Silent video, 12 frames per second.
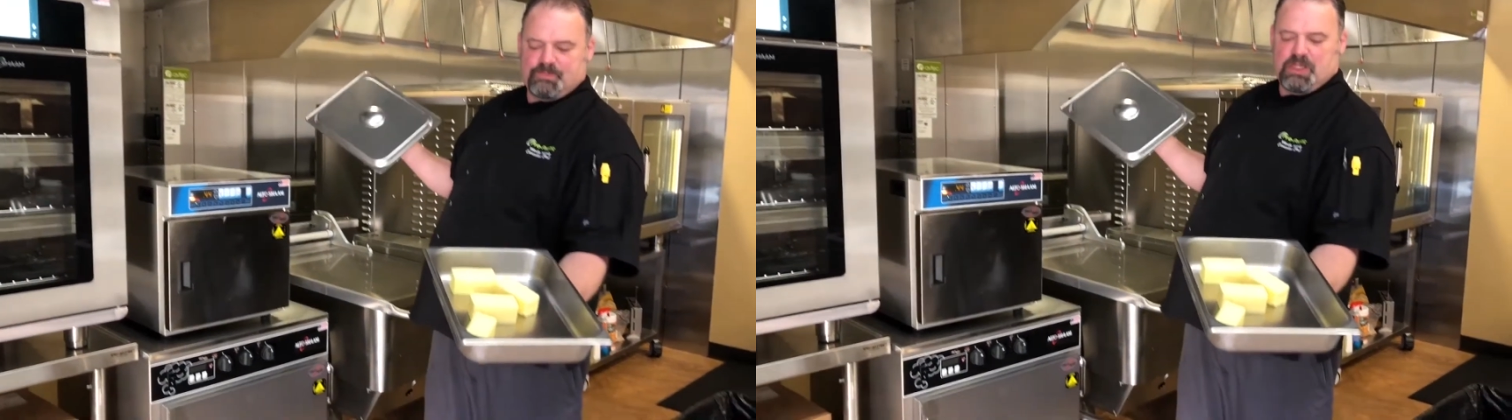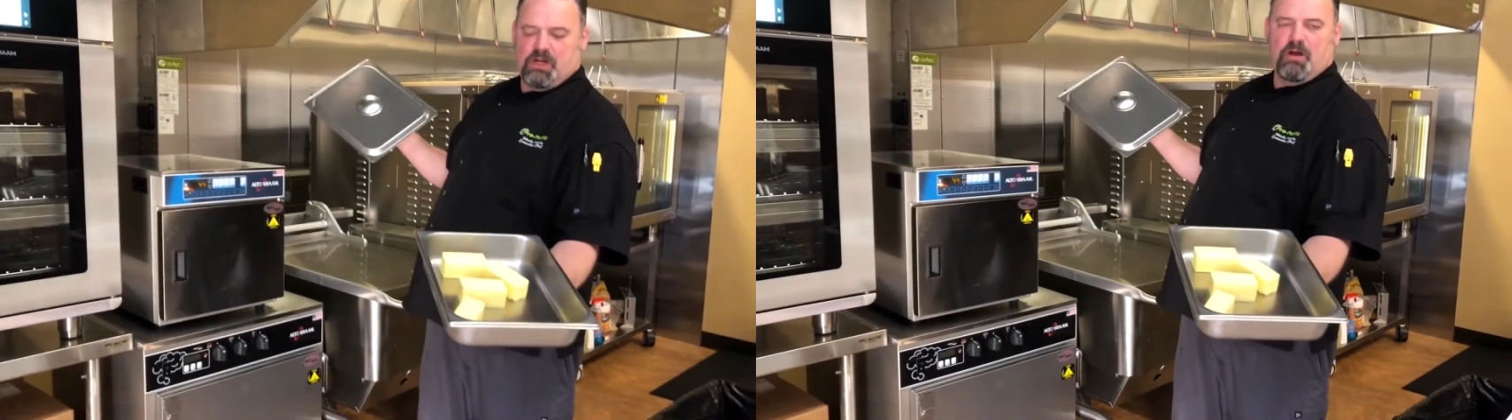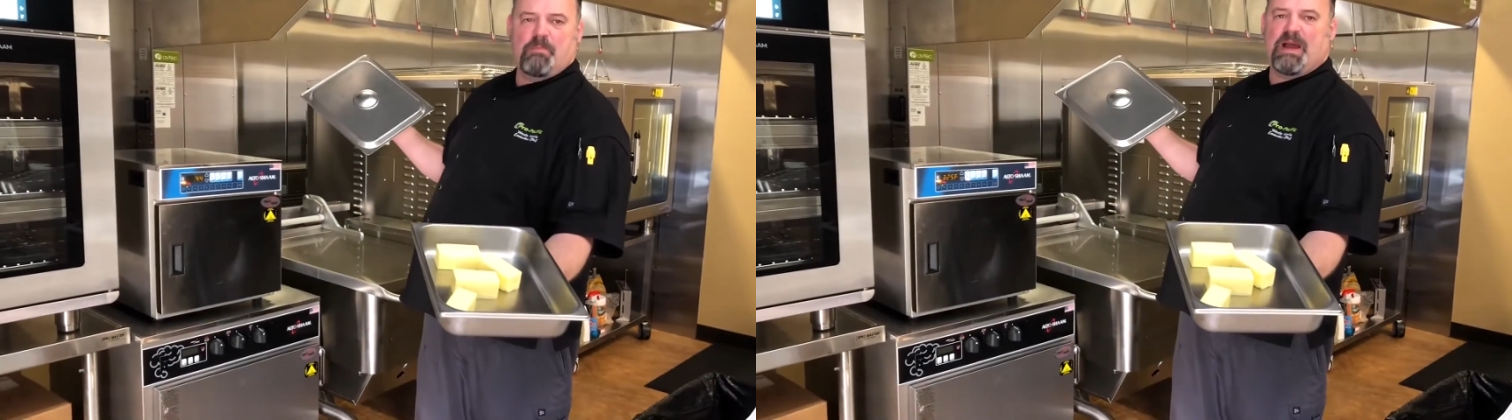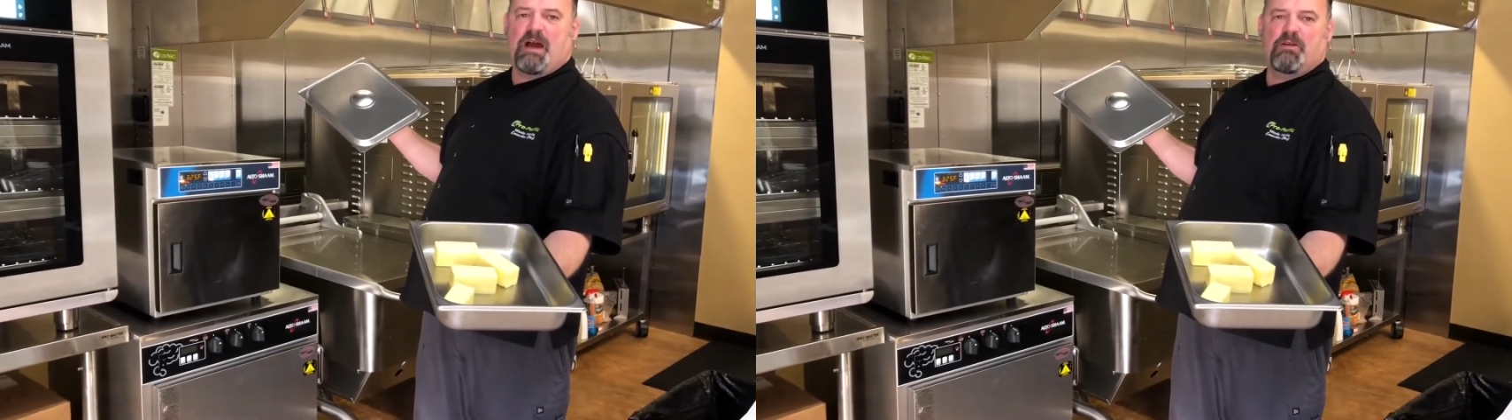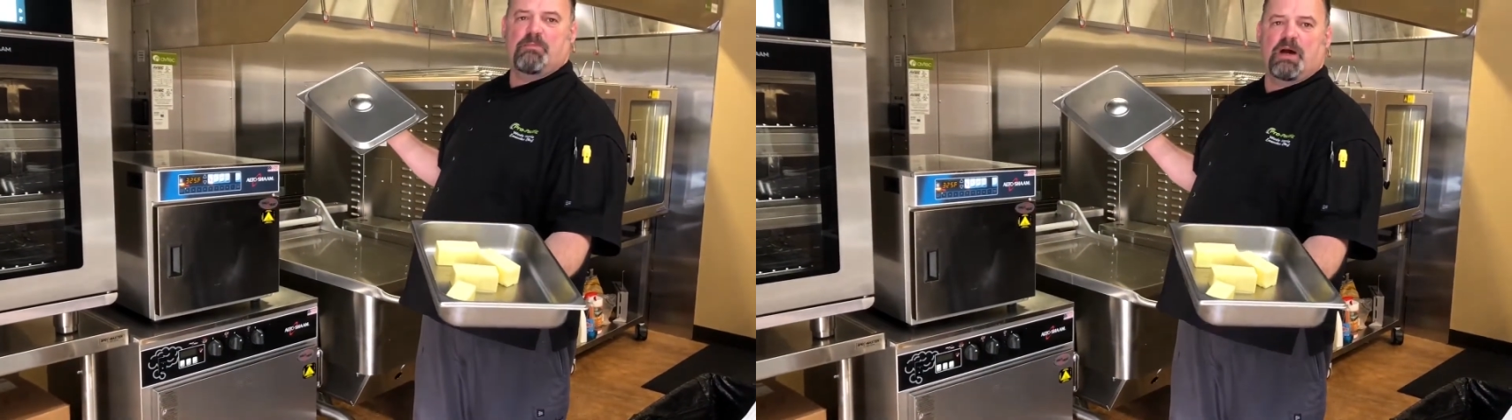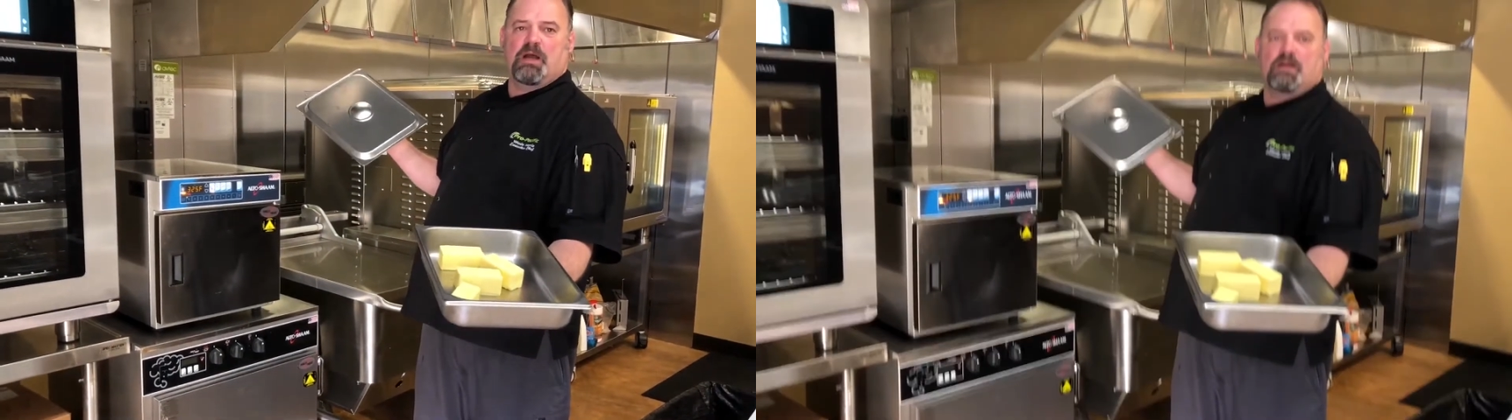you know, a pound
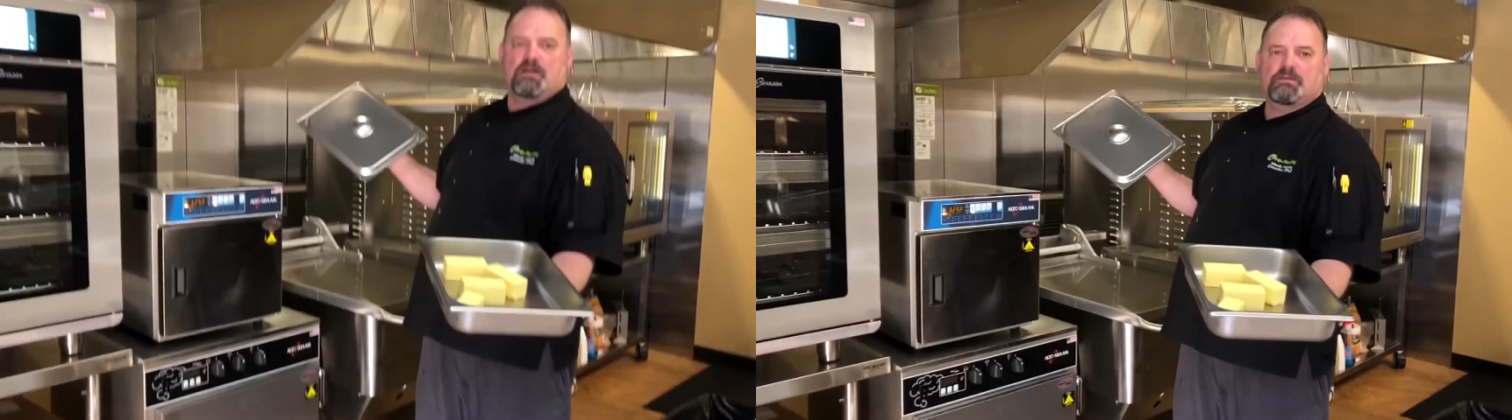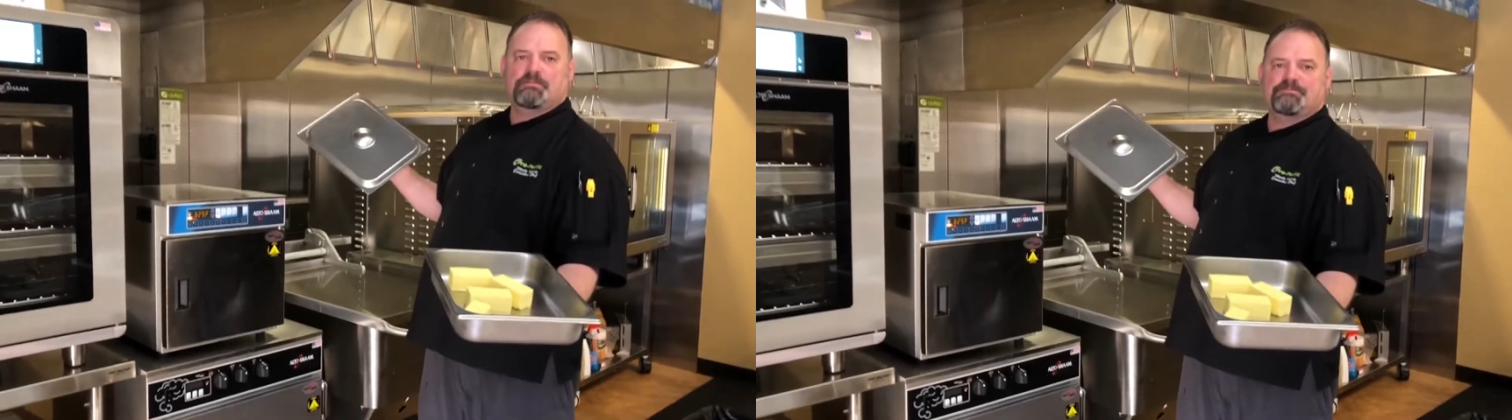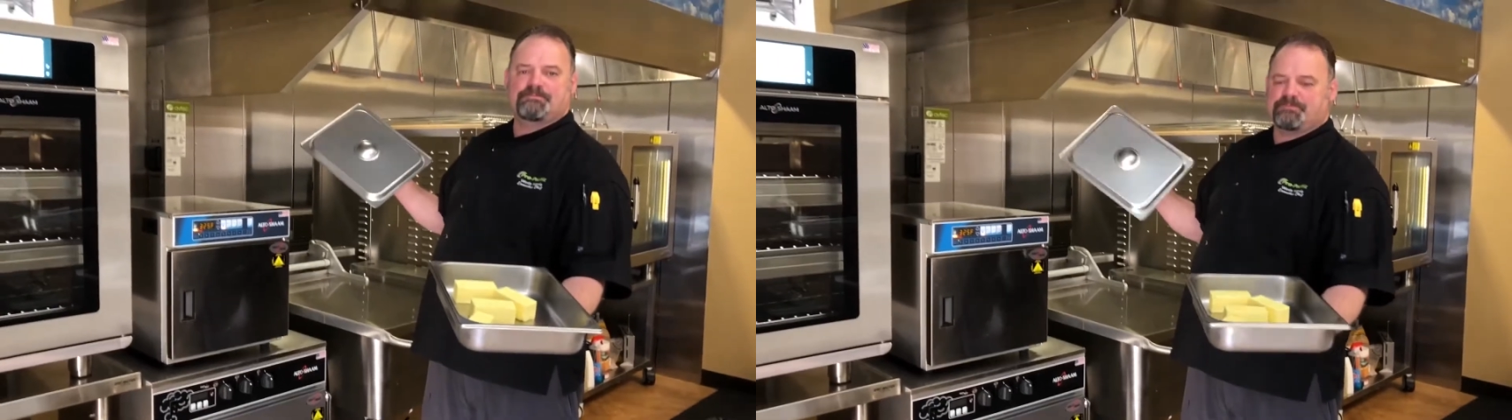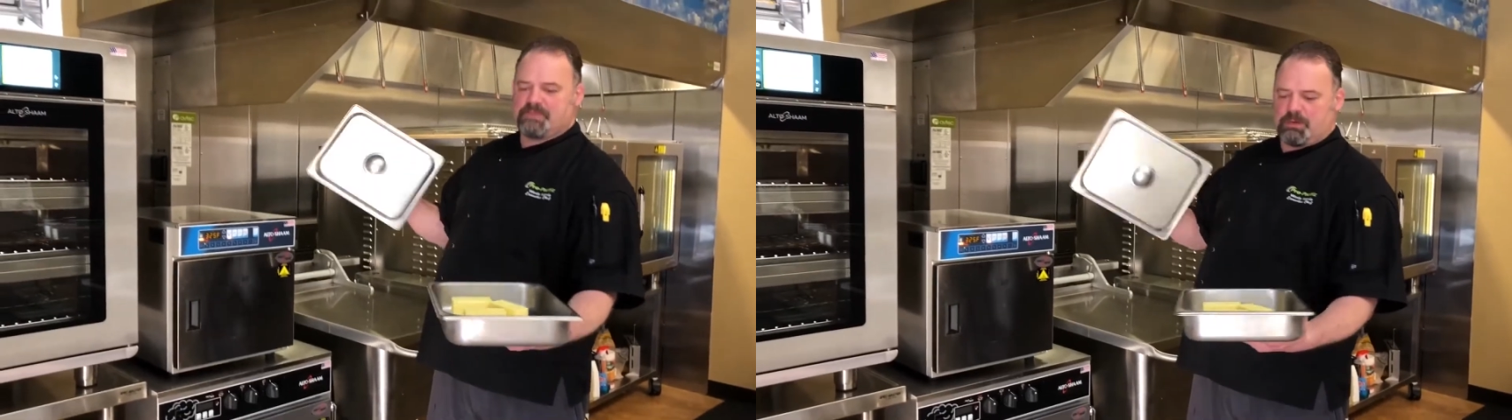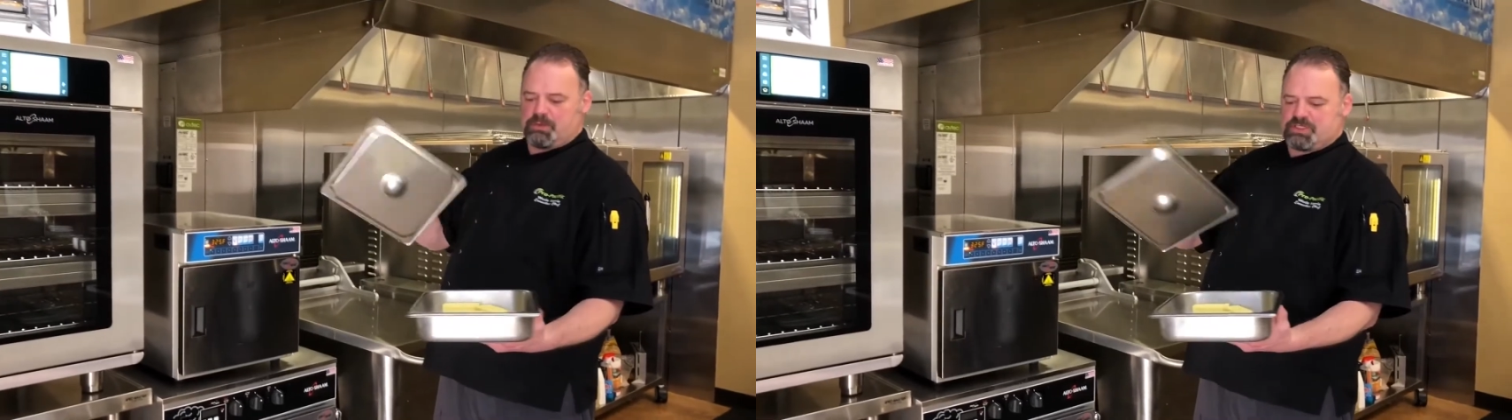of butter, and